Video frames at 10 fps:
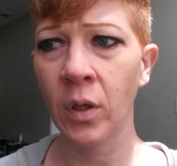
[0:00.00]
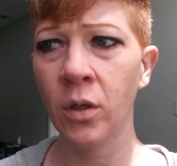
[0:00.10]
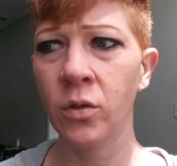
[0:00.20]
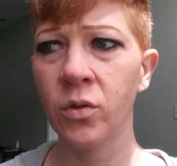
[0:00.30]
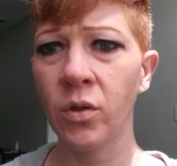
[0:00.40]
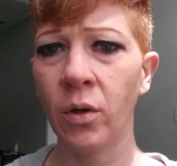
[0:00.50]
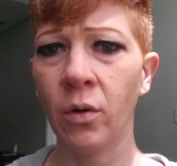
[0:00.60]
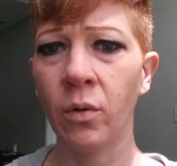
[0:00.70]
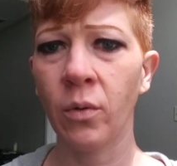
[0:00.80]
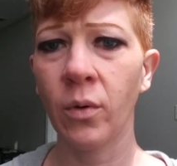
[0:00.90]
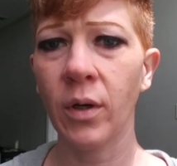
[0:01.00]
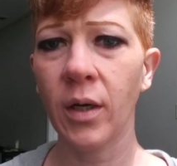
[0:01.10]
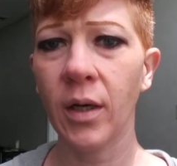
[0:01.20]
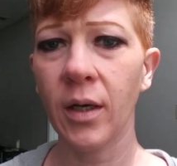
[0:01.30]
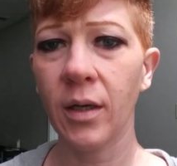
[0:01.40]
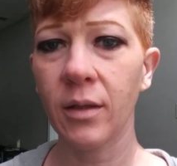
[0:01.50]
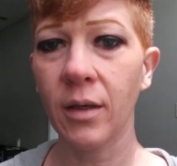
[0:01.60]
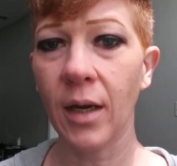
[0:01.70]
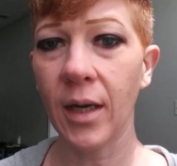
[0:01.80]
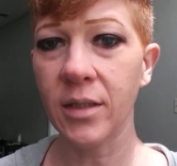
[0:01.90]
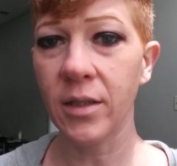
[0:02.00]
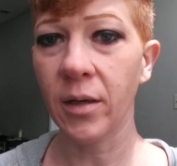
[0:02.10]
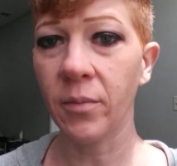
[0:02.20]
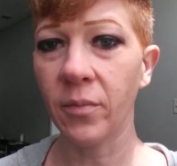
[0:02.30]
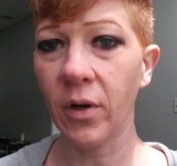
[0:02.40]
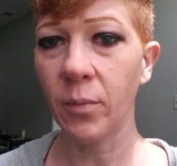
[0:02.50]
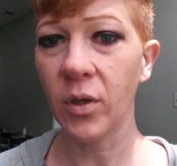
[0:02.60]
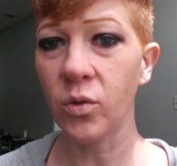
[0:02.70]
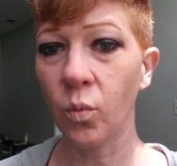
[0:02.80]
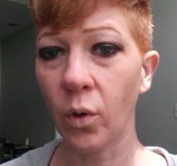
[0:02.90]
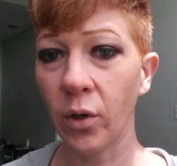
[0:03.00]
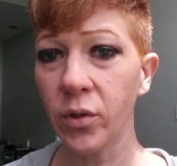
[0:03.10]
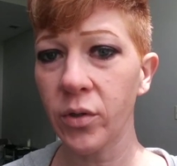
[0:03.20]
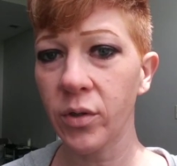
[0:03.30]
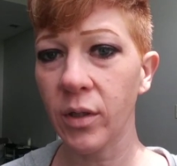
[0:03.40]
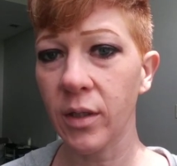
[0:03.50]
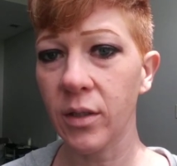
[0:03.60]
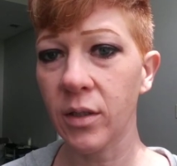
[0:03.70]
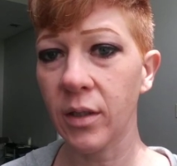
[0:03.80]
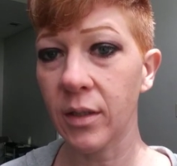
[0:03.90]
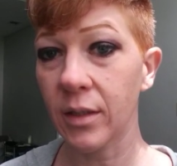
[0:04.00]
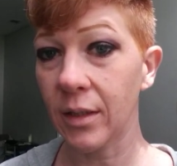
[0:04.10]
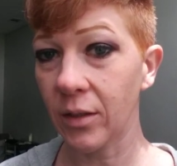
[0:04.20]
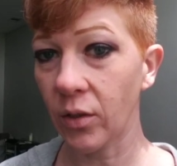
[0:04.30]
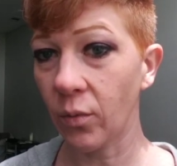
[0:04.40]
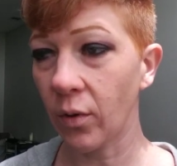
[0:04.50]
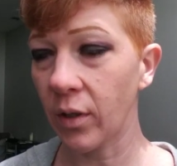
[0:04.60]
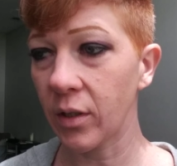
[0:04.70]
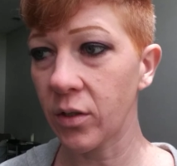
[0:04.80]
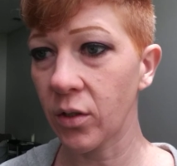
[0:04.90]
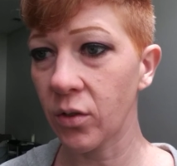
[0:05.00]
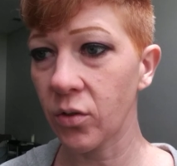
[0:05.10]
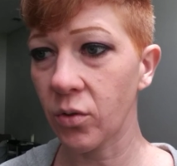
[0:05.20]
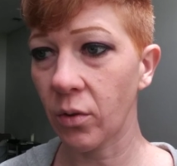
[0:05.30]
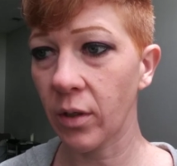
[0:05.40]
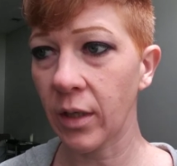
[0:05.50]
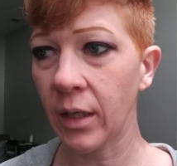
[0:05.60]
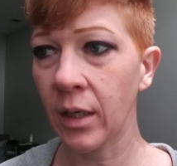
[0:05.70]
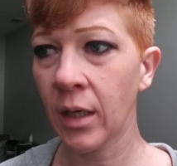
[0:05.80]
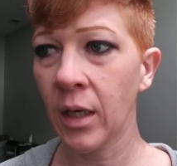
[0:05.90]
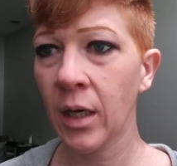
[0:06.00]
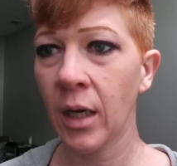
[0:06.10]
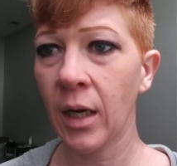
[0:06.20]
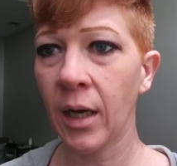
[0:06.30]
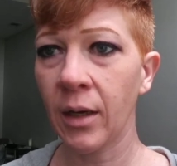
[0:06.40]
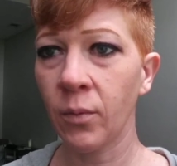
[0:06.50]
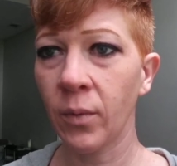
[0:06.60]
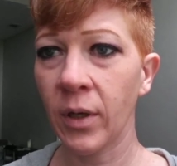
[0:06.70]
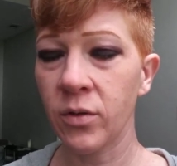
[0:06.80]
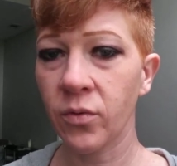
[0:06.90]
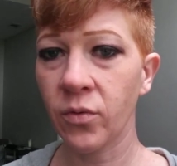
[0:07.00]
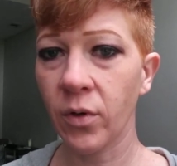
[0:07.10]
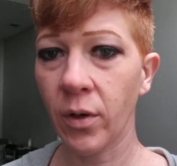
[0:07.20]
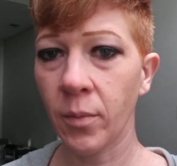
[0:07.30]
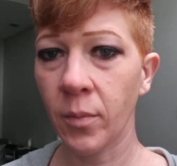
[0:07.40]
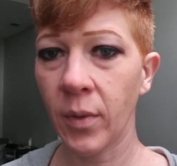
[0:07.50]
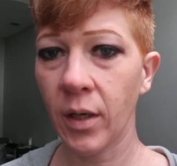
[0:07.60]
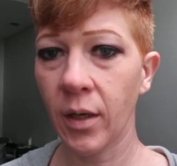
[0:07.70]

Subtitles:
So I ended up very much worse, and to continue on into the story, I went from